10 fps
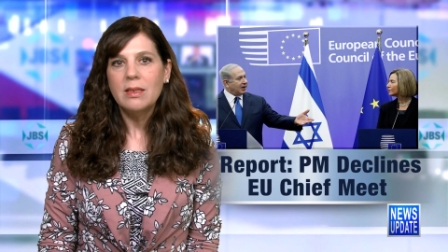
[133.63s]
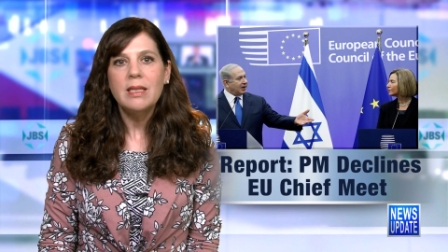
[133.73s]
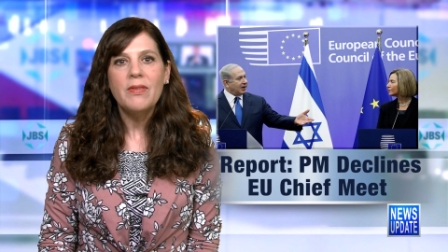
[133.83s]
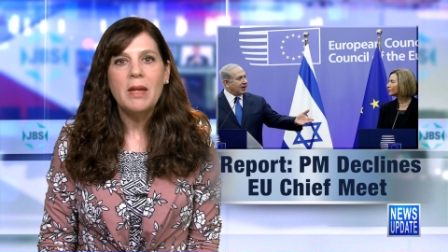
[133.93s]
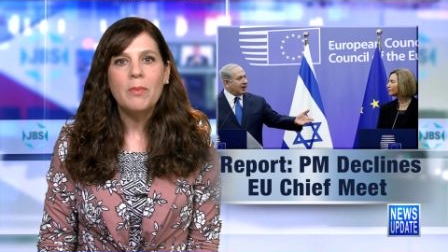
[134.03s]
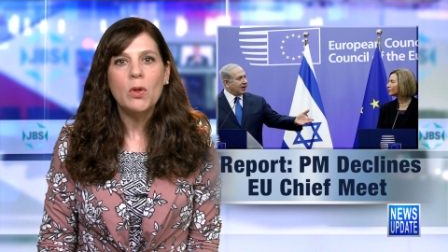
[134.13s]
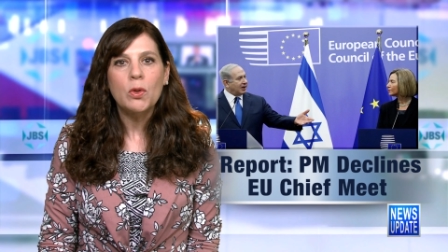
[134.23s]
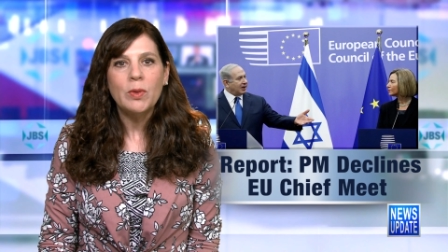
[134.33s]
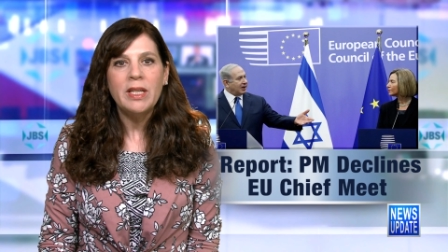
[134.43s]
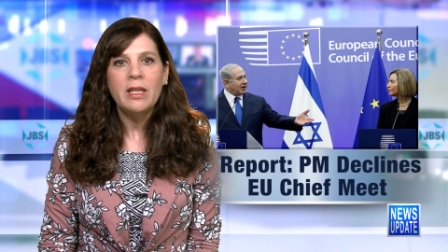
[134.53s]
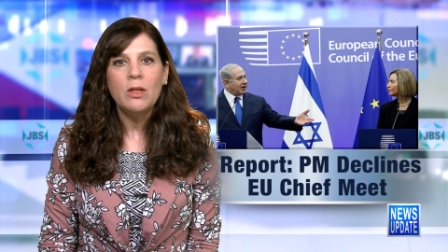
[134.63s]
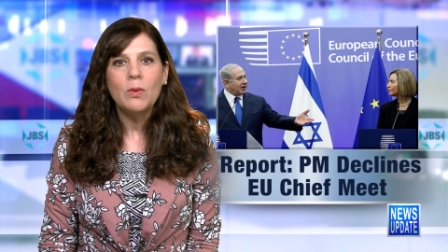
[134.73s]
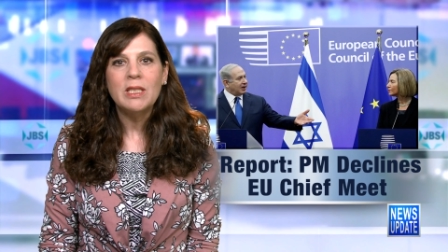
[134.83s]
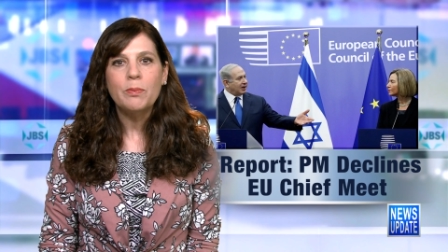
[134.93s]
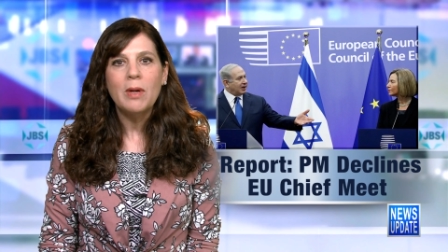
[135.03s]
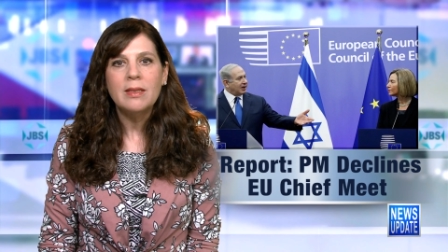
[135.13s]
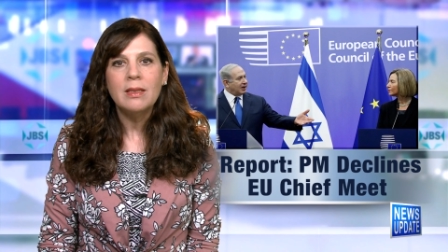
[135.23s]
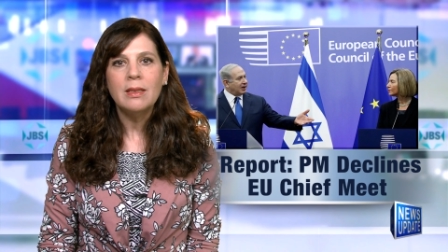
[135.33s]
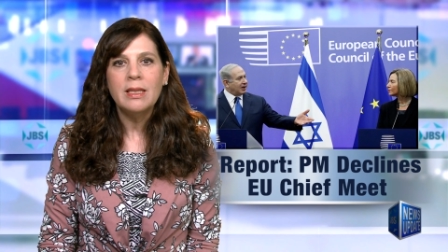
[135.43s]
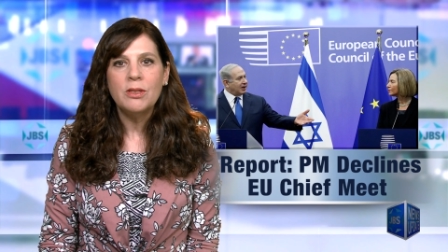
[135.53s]
and said that Mogherini, who is
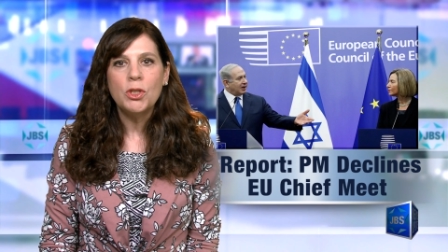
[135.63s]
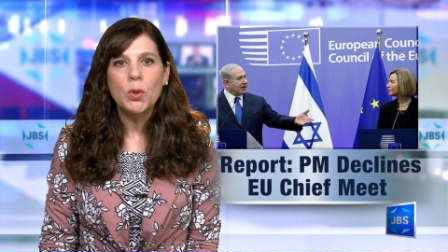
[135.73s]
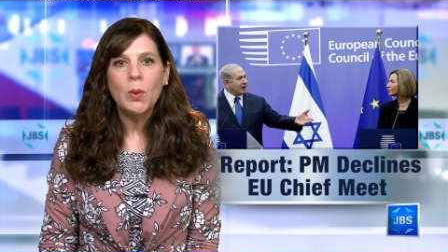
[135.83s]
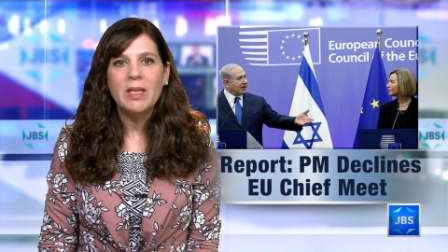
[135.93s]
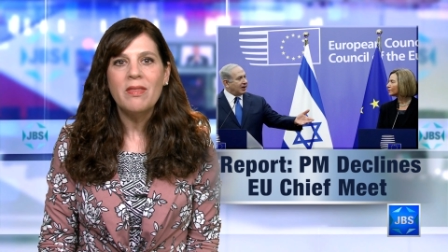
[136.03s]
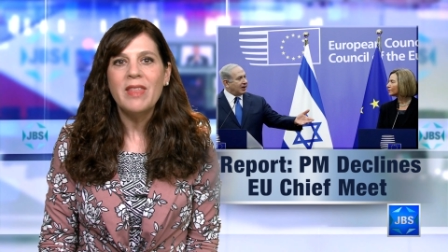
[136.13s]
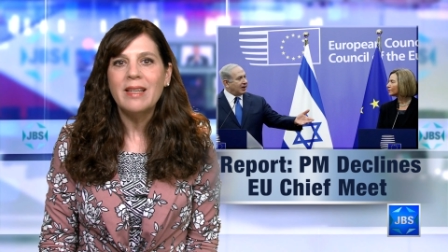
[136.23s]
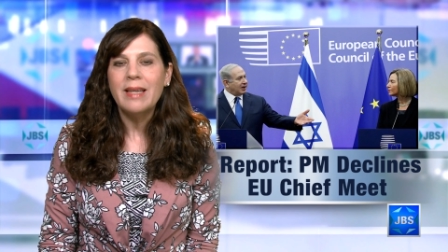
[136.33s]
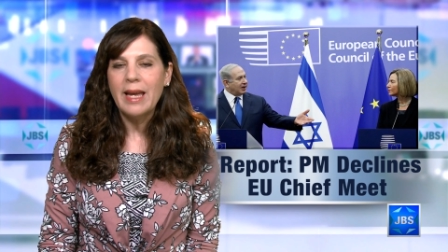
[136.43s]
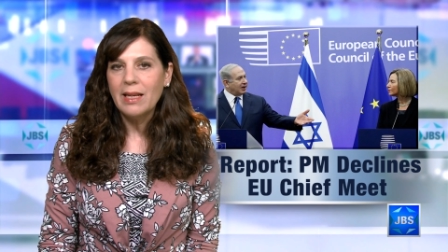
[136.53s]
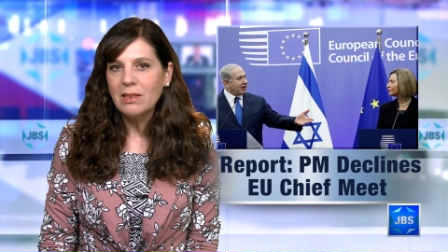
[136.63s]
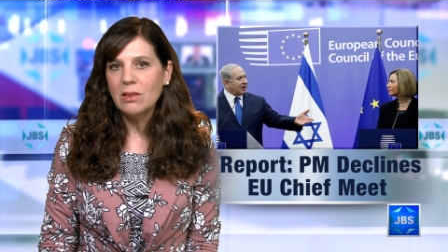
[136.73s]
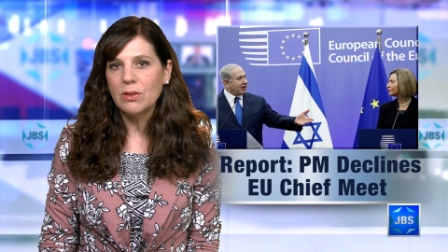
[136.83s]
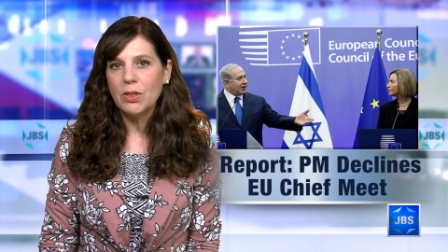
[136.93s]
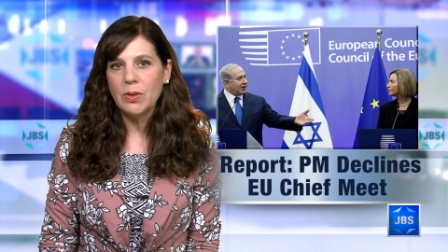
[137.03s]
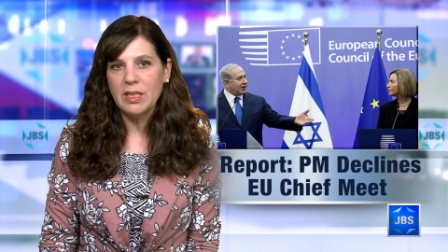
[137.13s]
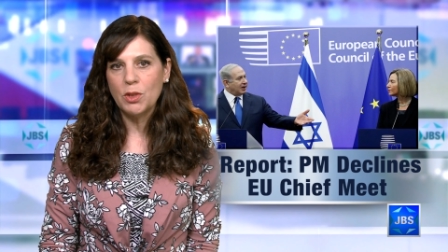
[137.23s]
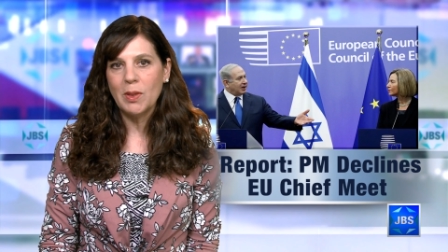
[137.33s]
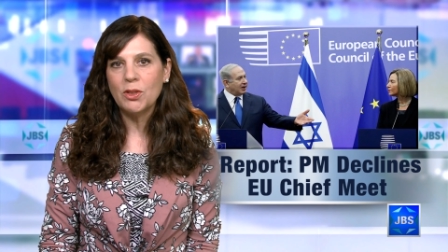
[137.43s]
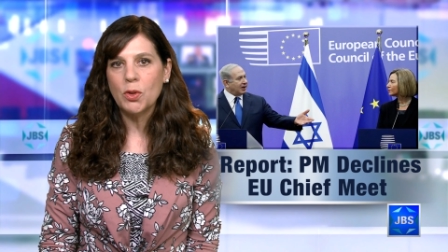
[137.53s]
presently in Jordan, then canceled her
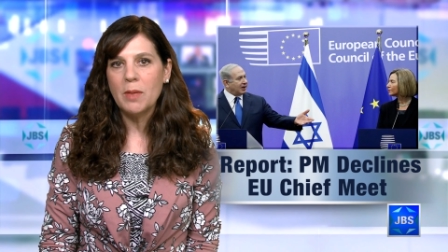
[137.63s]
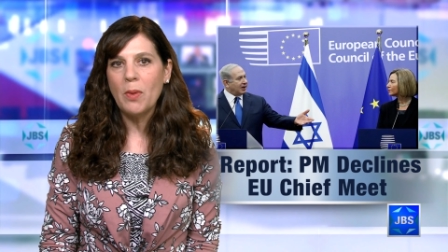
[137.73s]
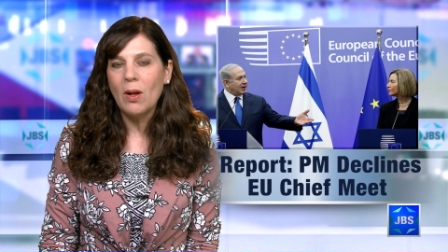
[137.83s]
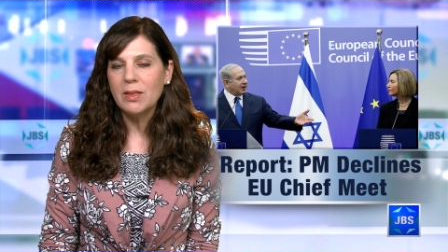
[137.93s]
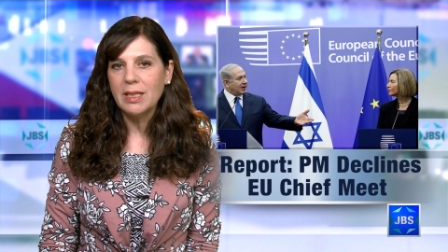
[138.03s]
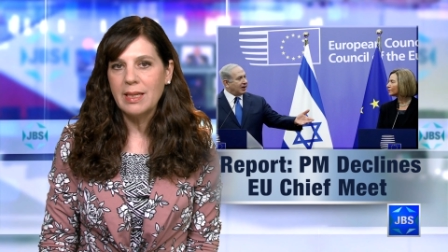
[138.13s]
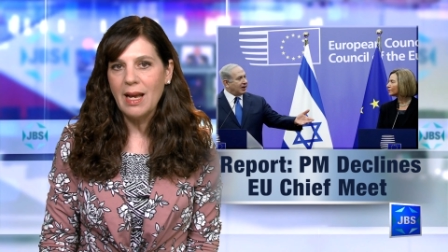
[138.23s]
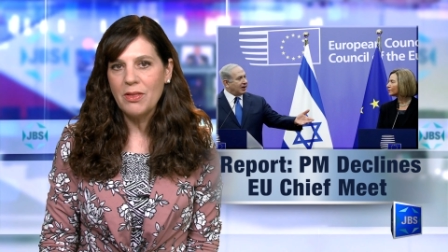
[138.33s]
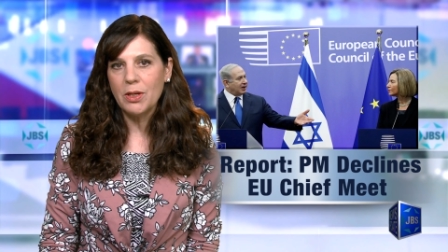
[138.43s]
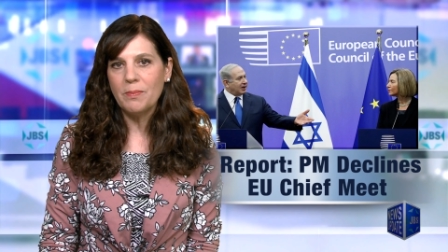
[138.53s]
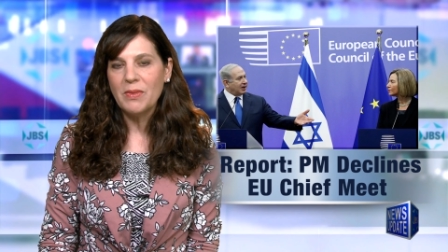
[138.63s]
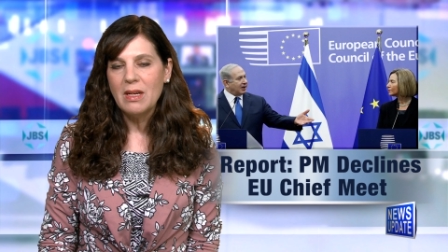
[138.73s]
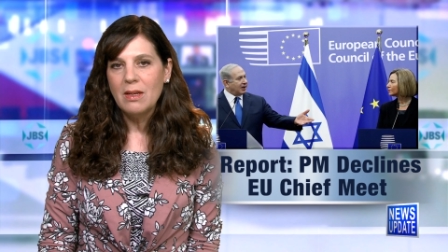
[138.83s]
Israel trip altogether.